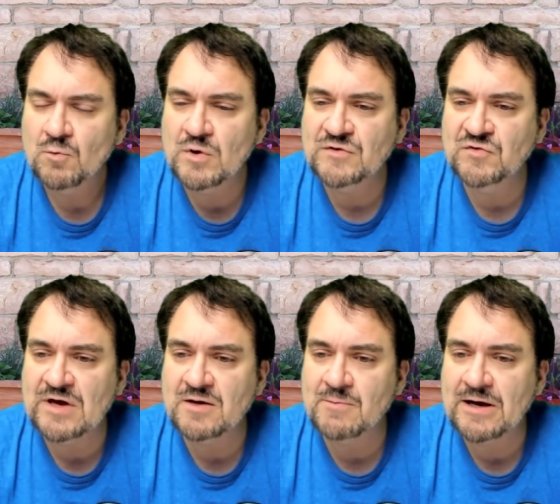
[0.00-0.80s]
What
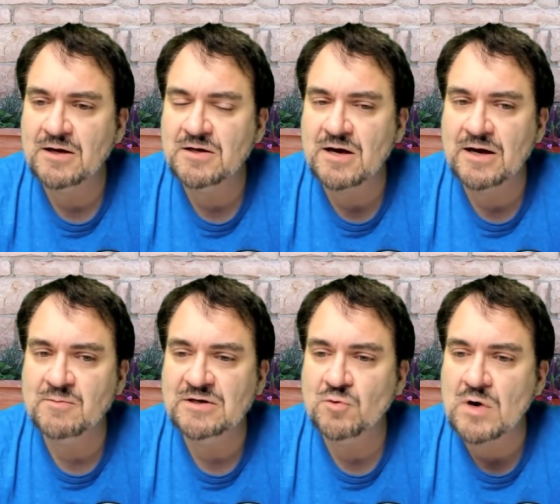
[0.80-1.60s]
state am I in? I
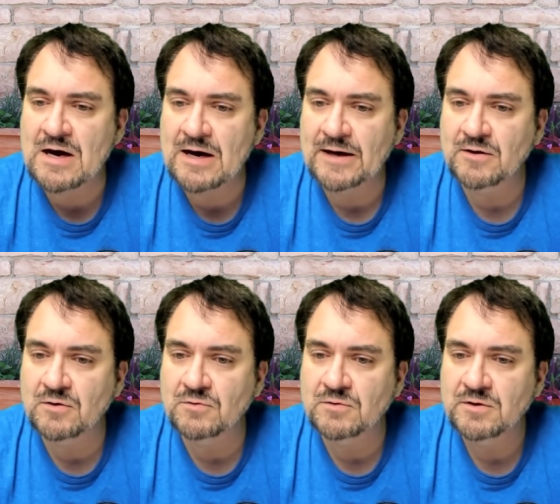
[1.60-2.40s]
am in
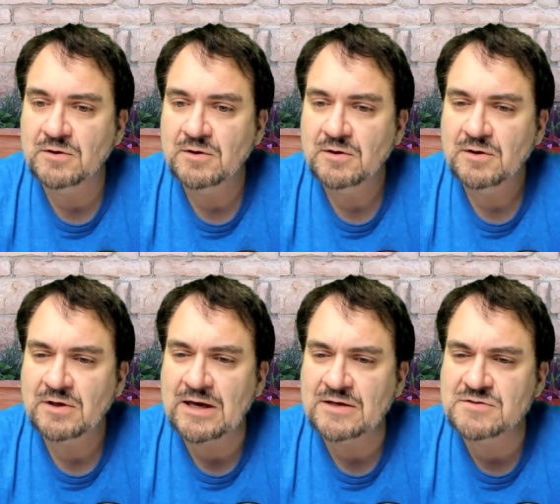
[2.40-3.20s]
Ohio.
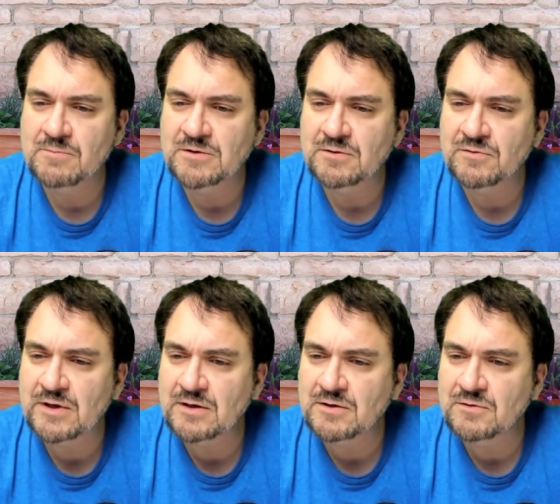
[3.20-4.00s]
Kate W,
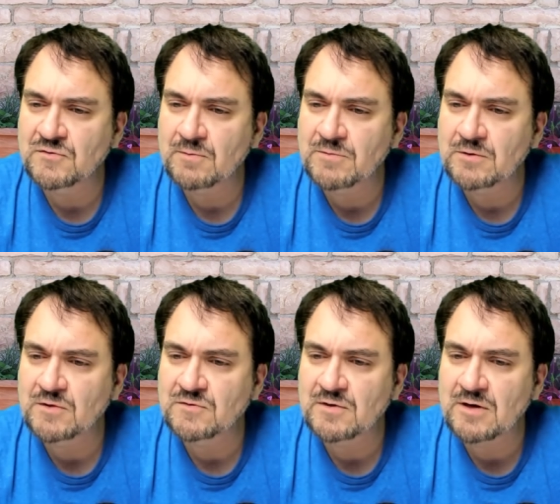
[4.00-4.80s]
thank you. Something
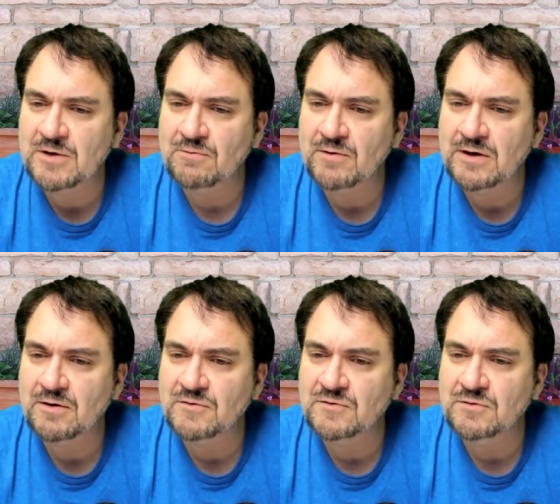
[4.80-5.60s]
wasn't on my
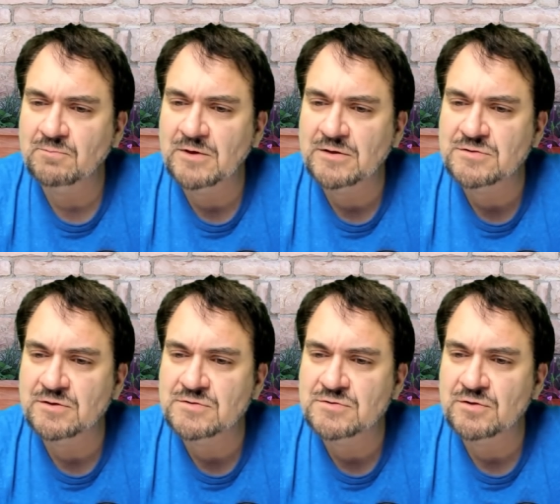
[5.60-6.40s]
radar until you mentioned
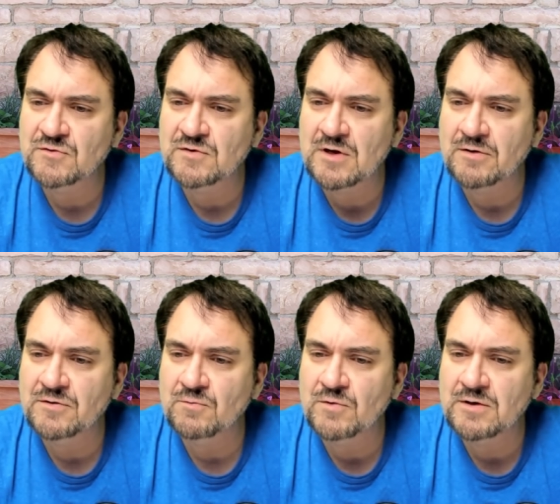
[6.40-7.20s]
it. Turns out
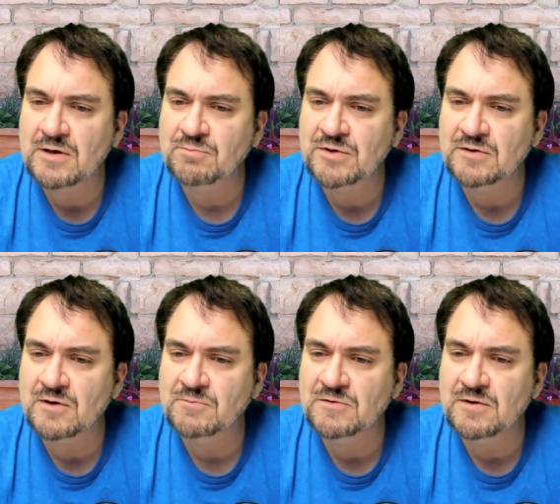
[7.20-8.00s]
the one I picked
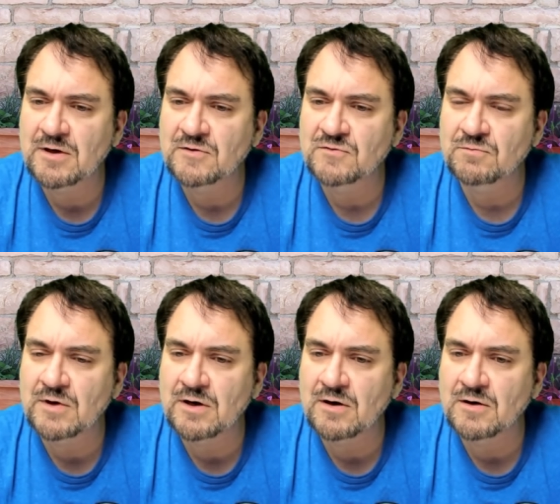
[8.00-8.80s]
up today is
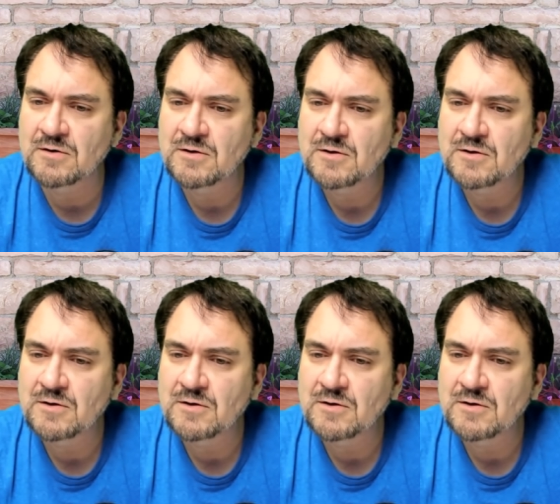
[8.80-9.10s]
rare.